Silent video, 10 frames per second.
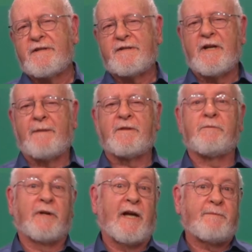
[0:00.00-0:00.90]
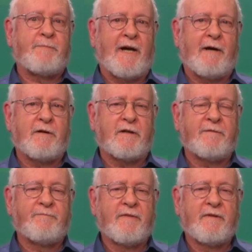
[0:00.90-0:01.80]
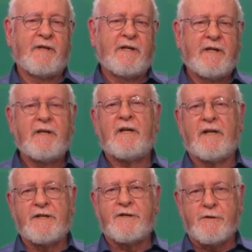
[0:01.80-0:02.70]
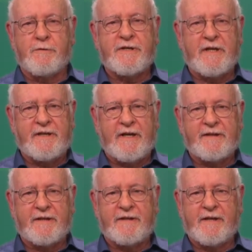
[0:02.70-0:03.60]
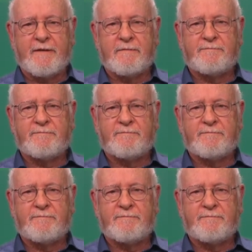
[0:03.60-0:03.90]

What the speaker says: this chapter, Black Power and Jewish Identity.